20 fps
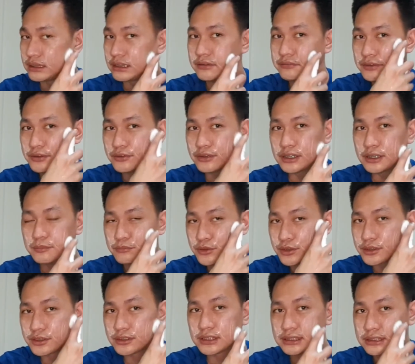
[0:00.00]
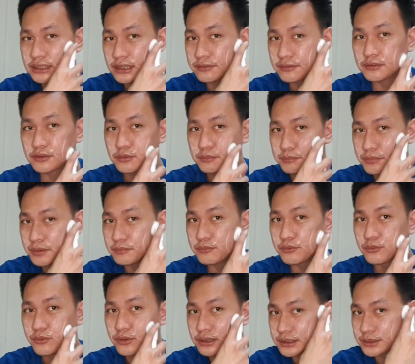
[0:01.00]
If you need more, you just have to pump
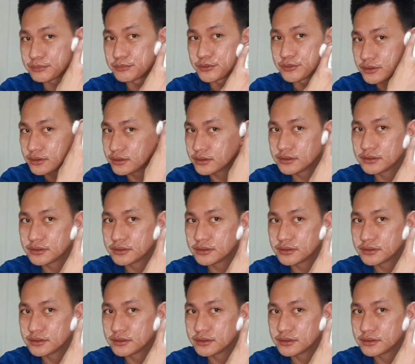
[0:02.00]
once more.